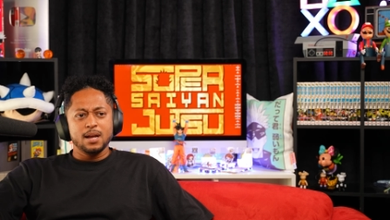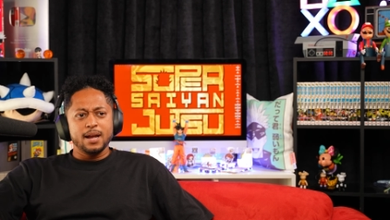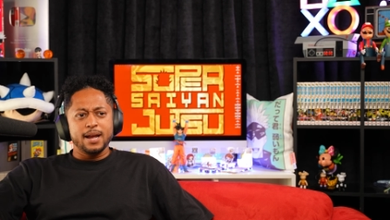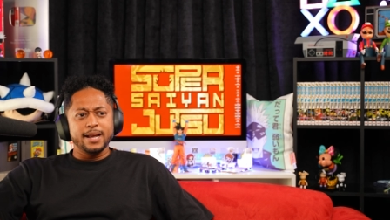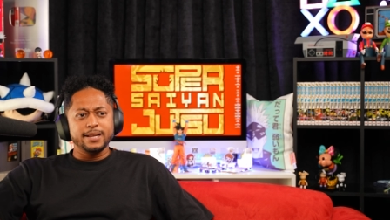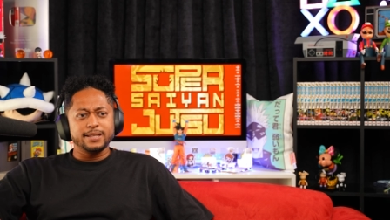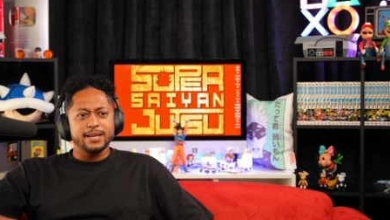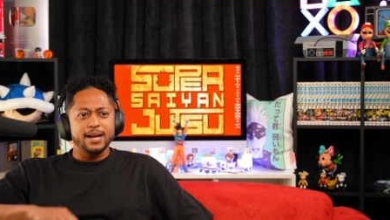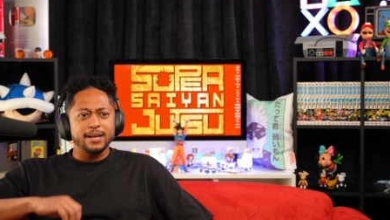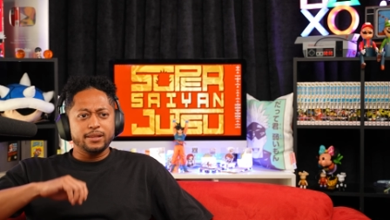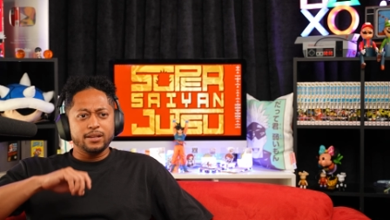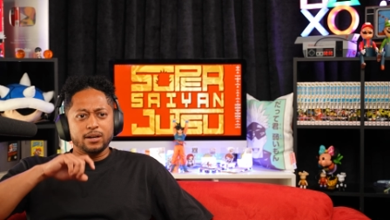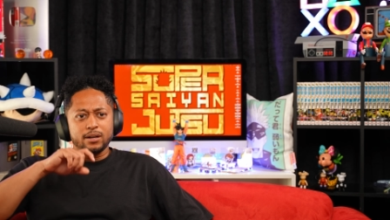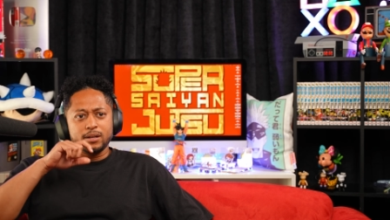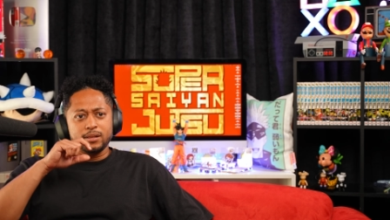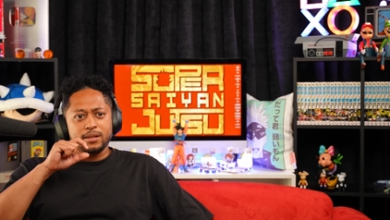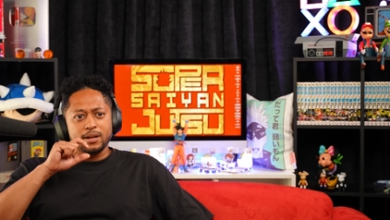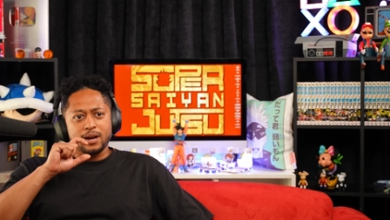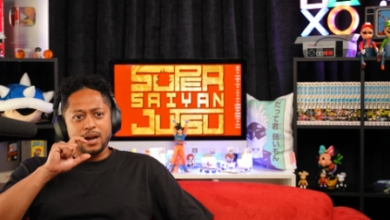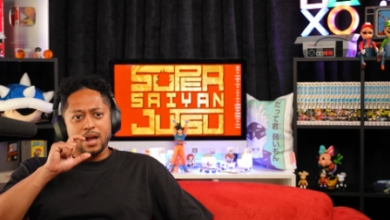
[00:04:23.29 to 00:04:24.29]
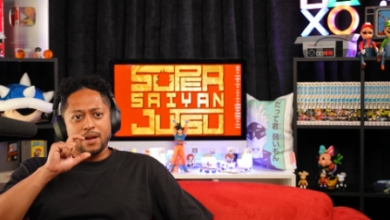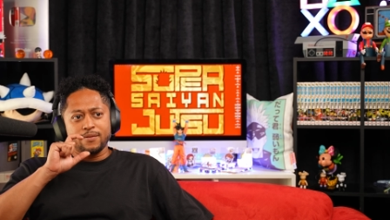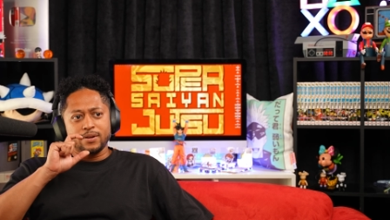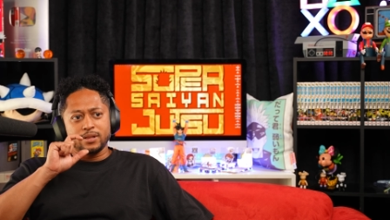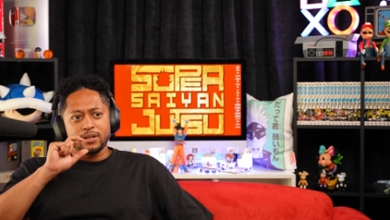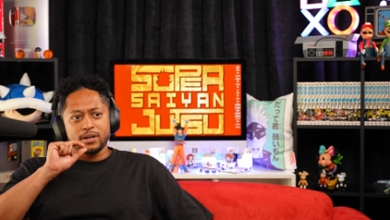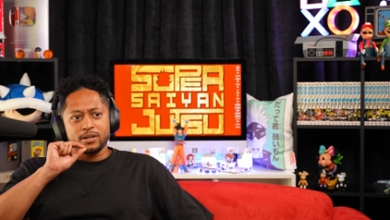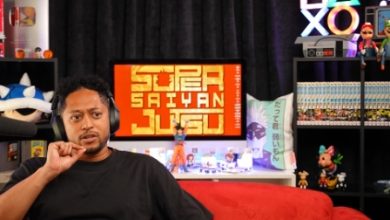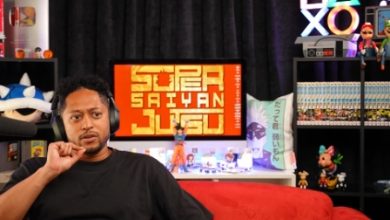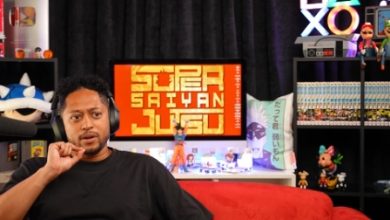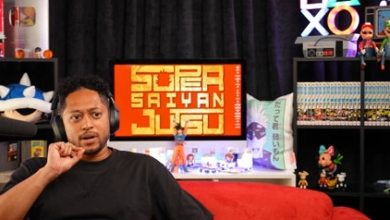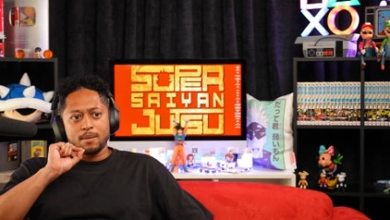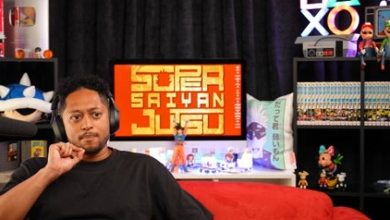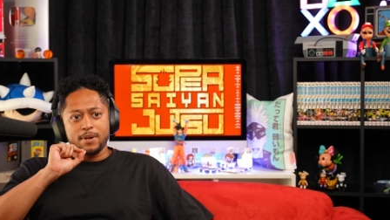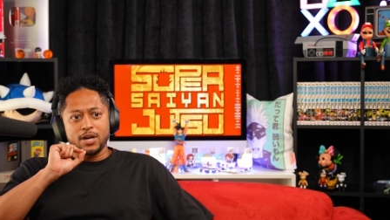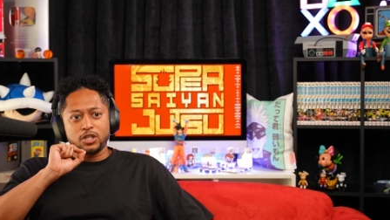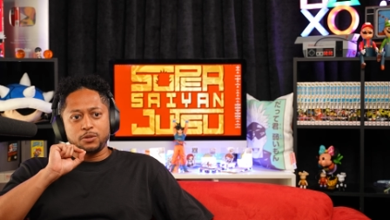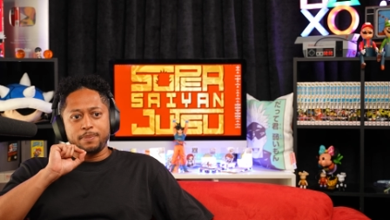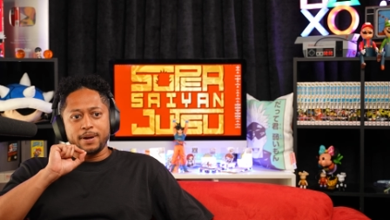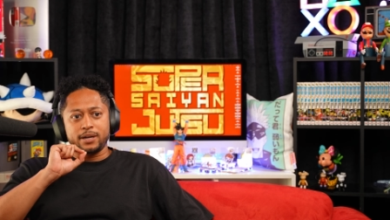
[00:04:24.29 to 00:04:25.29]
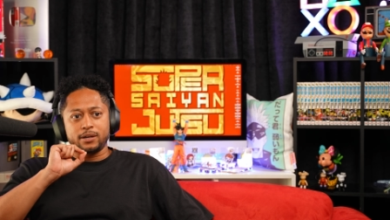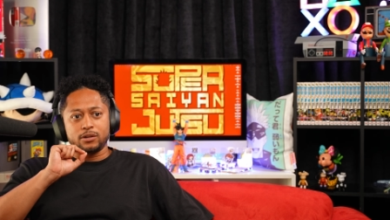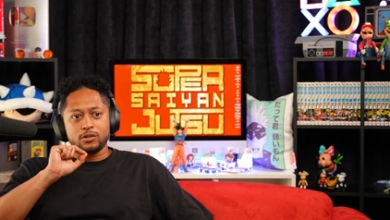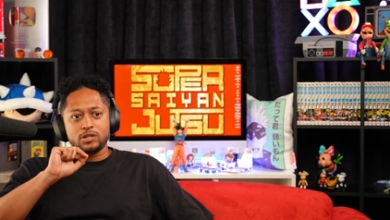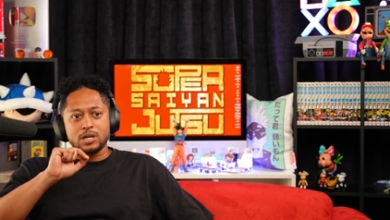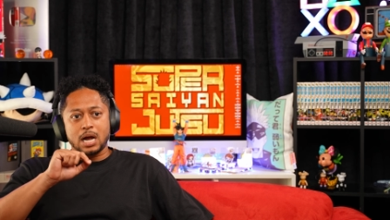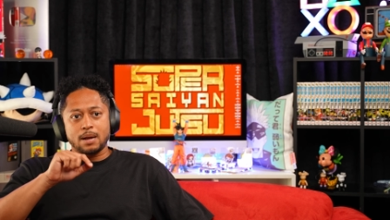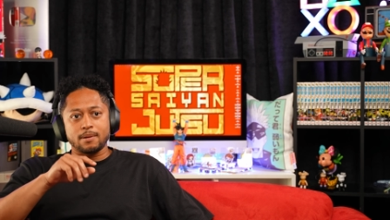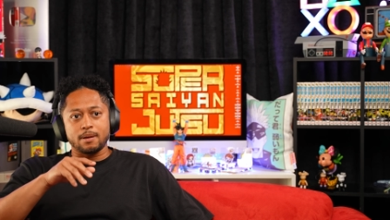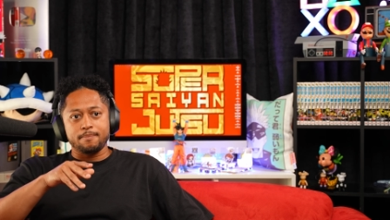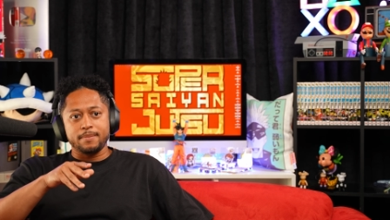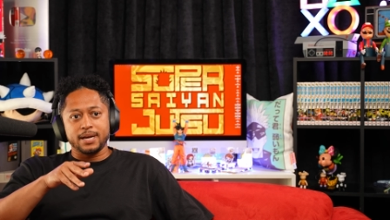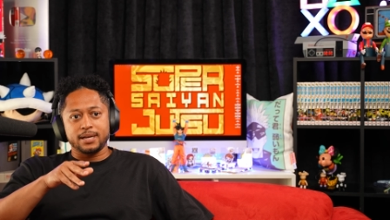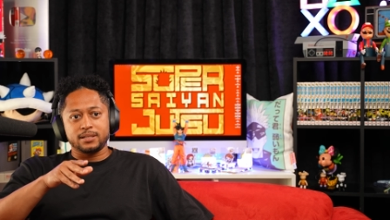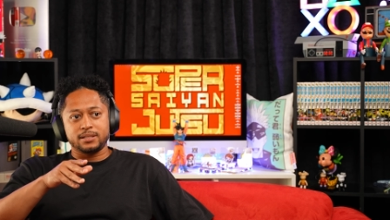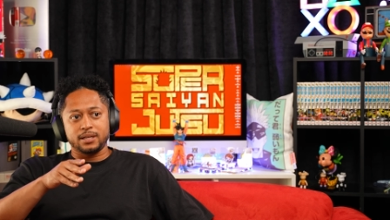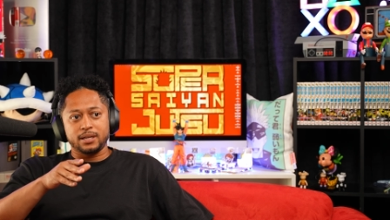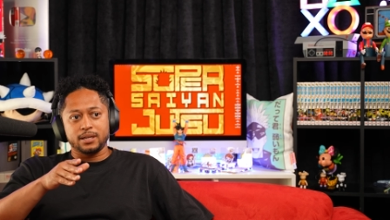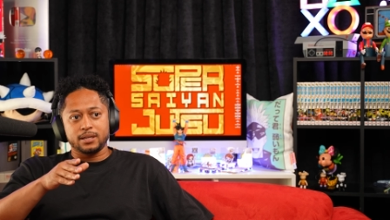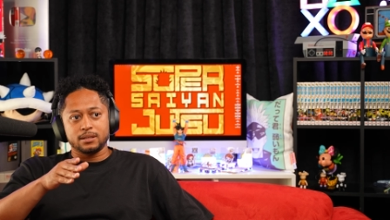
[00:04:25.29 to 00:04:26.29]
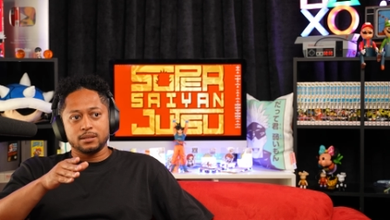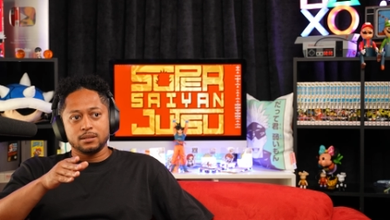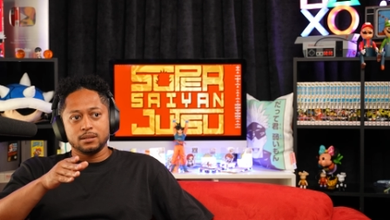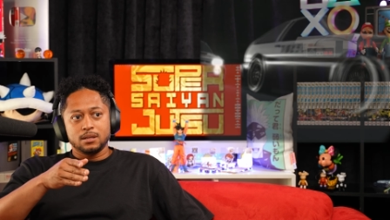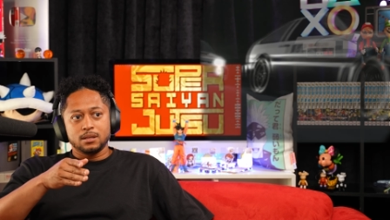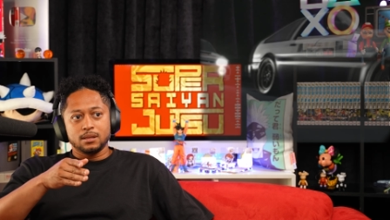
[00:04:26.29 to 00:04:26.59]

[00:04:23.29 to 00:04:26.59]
It's like they're they're having they're doing a much better job at mixing